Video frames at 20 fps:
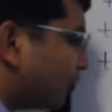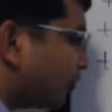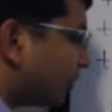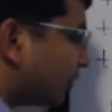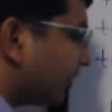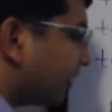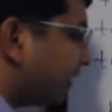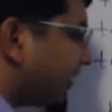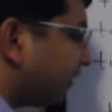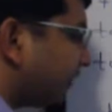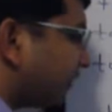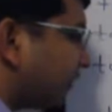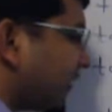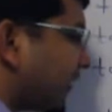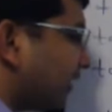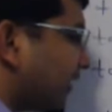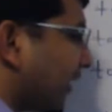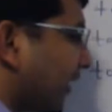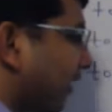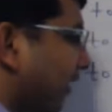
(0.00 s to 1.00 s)
future
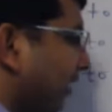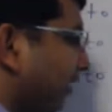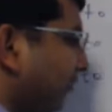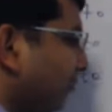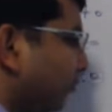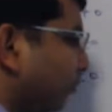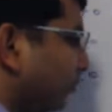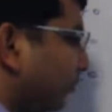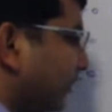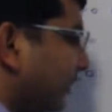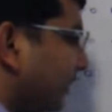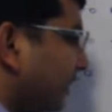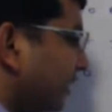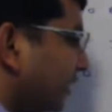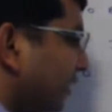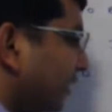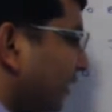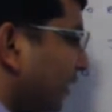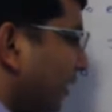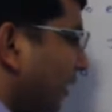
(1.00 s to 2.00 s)
indefinite, khana would
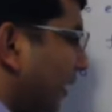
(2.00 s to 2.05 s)
be